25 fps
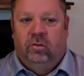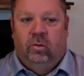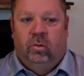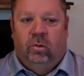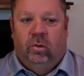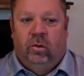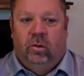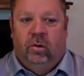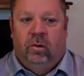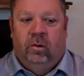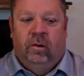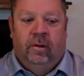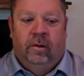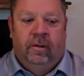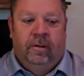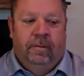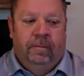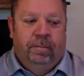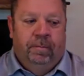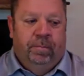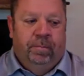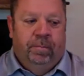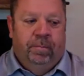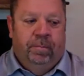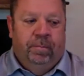Or,
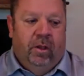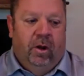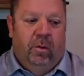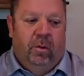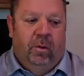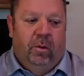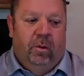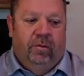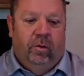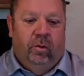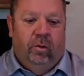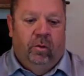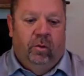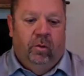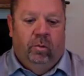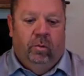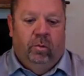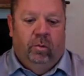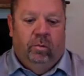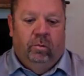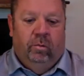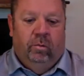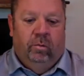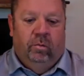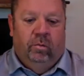if
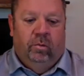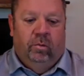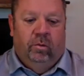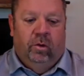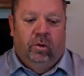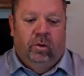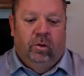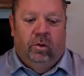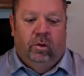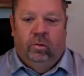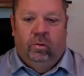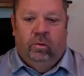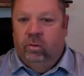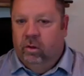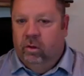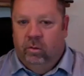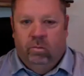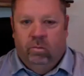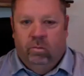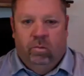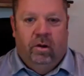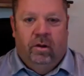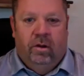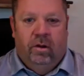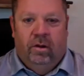you really
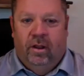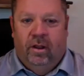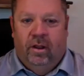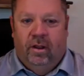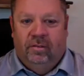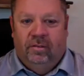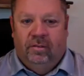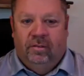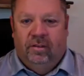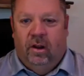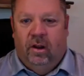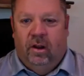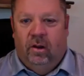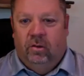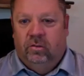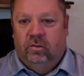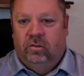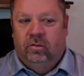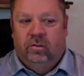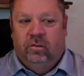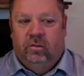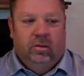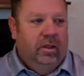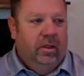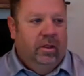want a nice
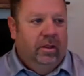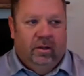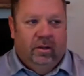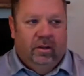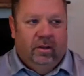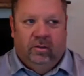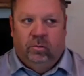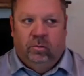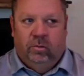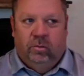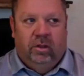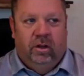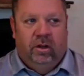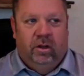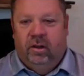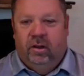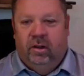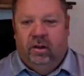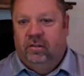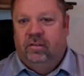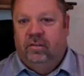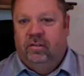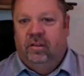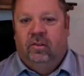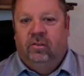house like us, we get a
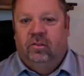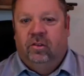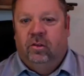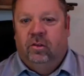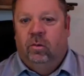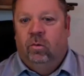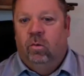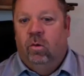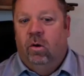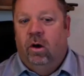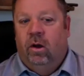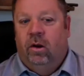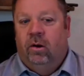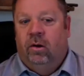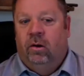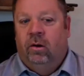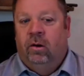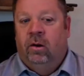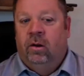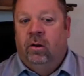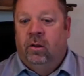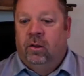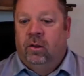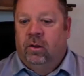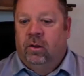nice house on the water